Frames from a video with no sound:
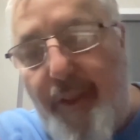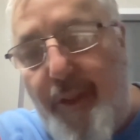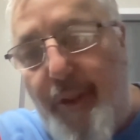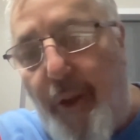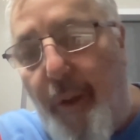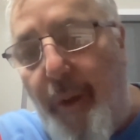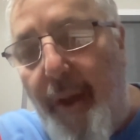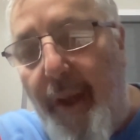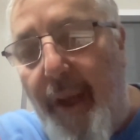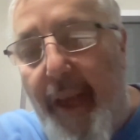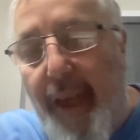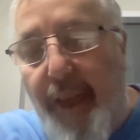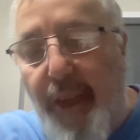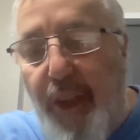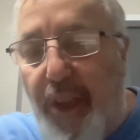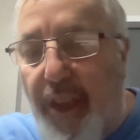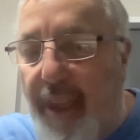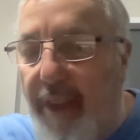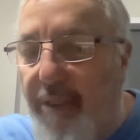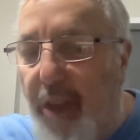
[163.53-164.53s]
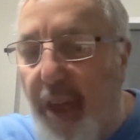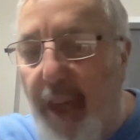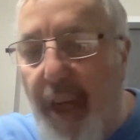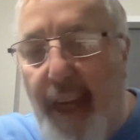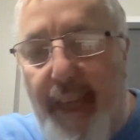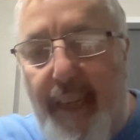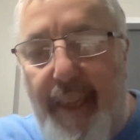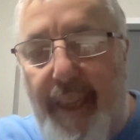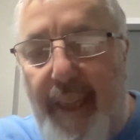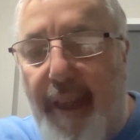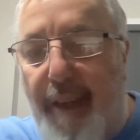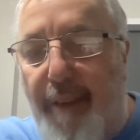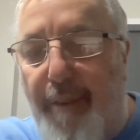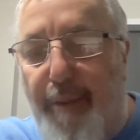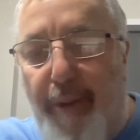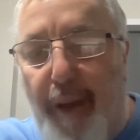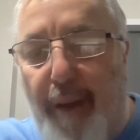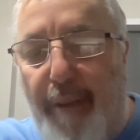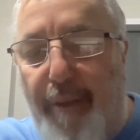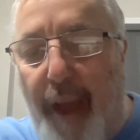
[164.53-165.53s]
So just gives you an idea
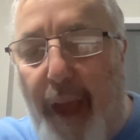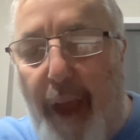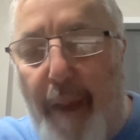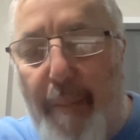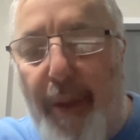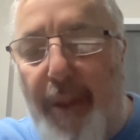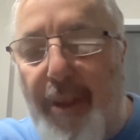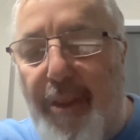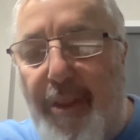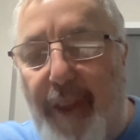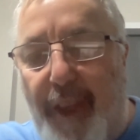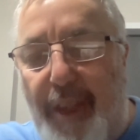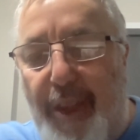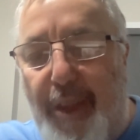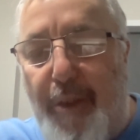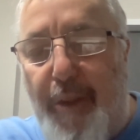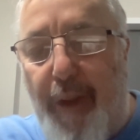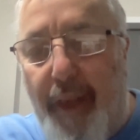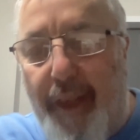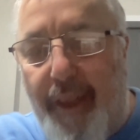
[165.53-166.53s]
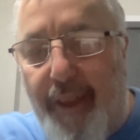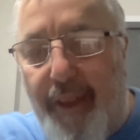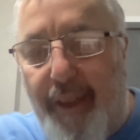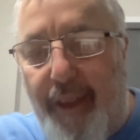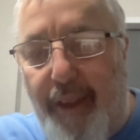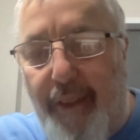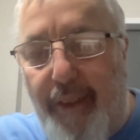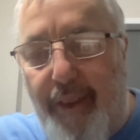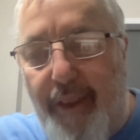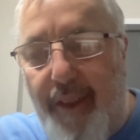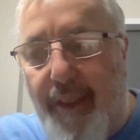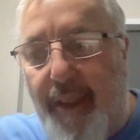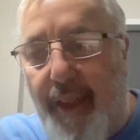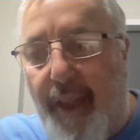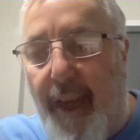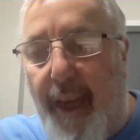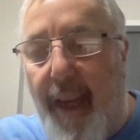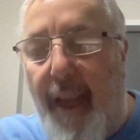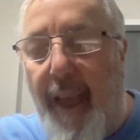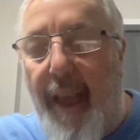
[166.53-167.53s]
of how much they struggled under this
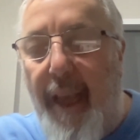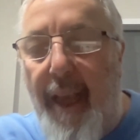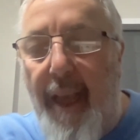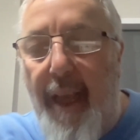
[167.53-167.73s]
guy.